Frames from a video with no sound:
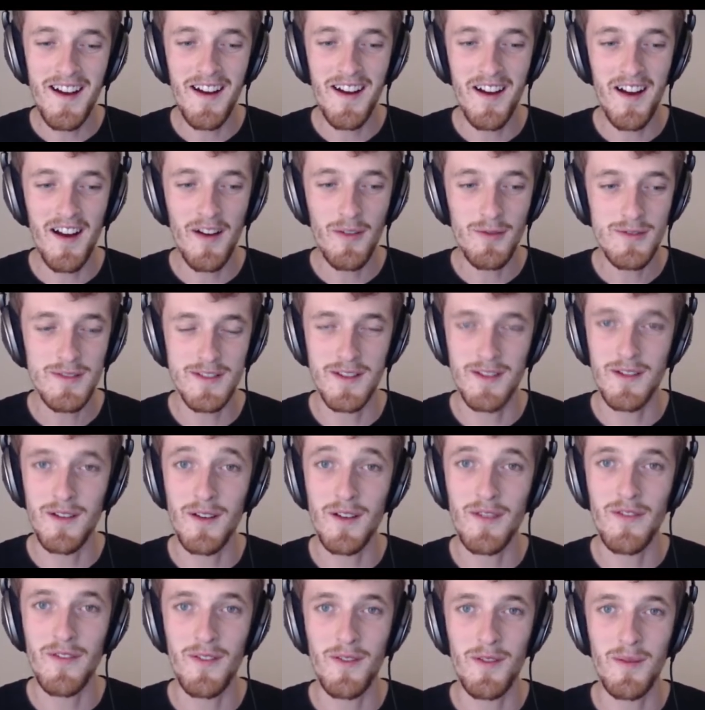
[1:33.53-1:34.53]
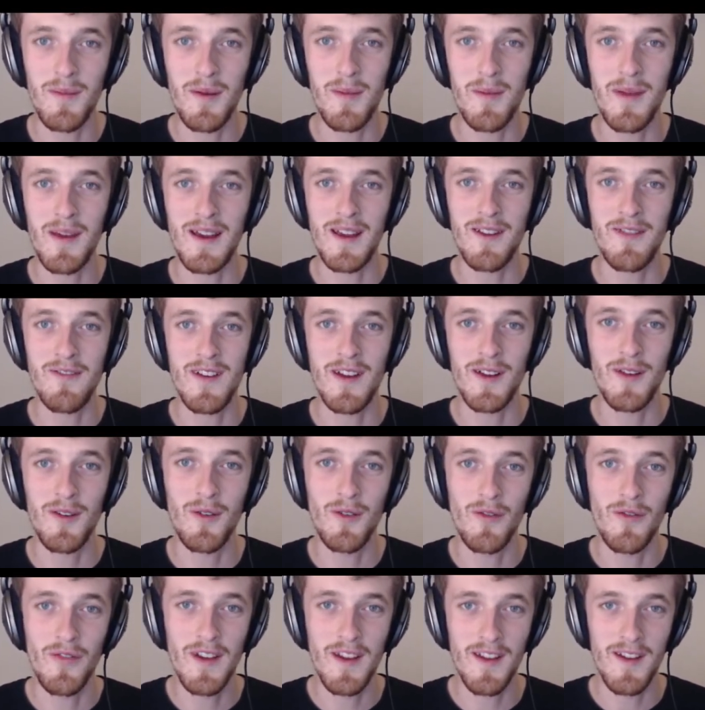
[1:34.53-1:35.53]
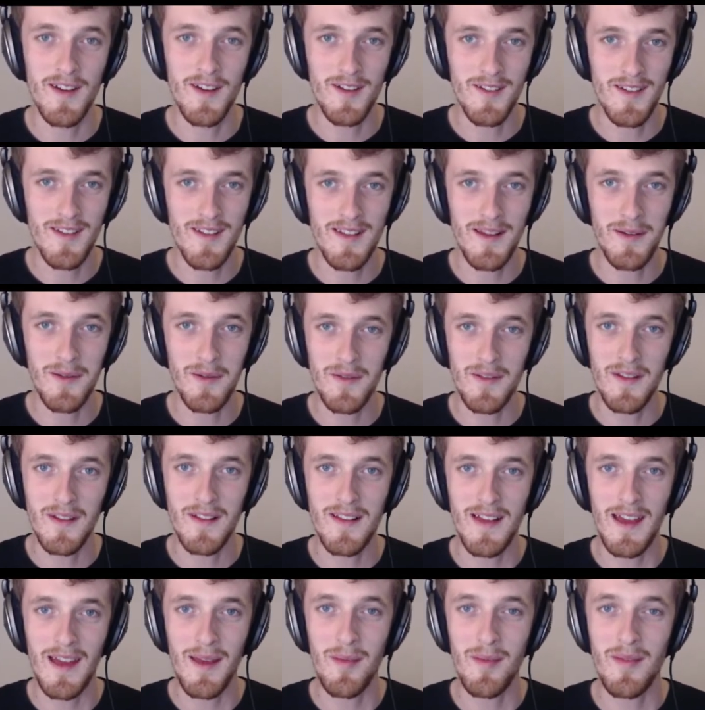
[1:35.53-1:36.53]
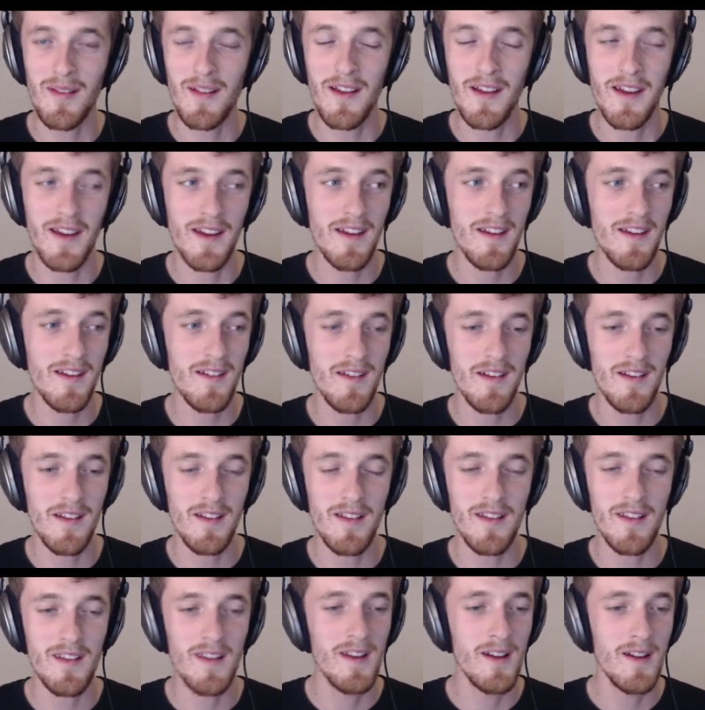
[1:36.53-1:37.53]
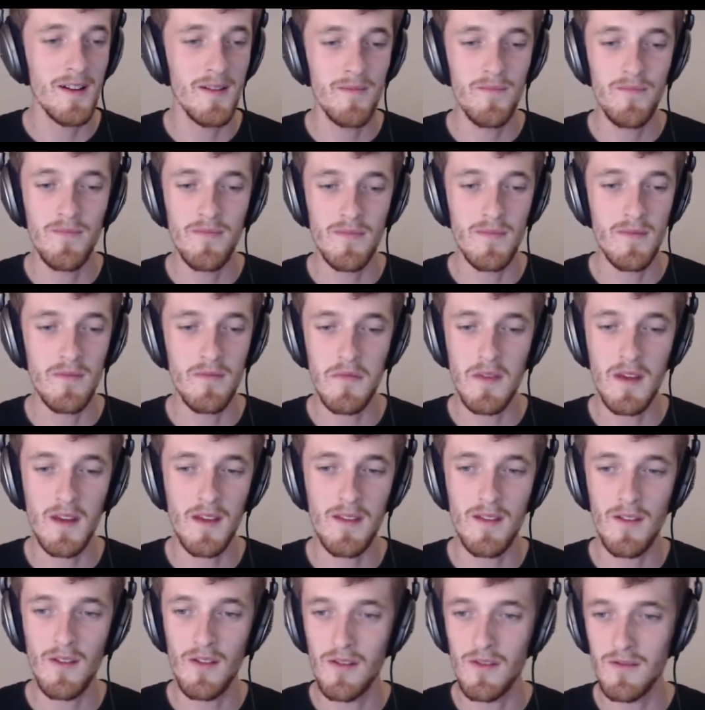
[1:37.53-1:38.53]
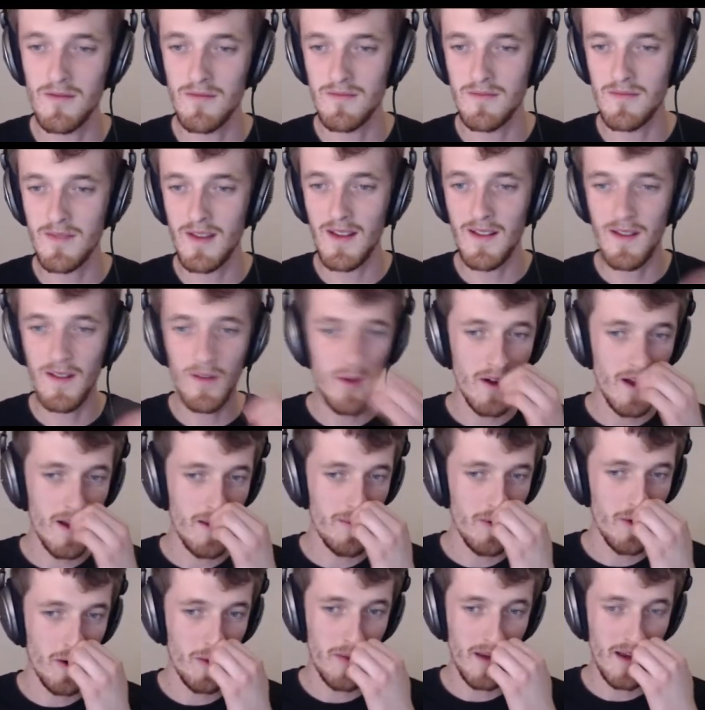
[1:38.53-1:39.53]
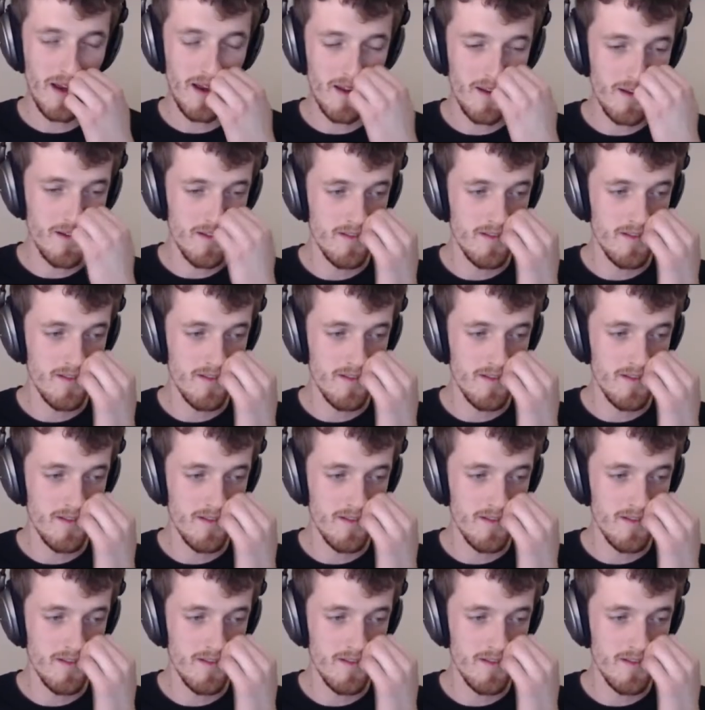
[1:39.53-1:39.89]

Also, I thought we could make a really cool video to see what this game's like, because it's quite a popular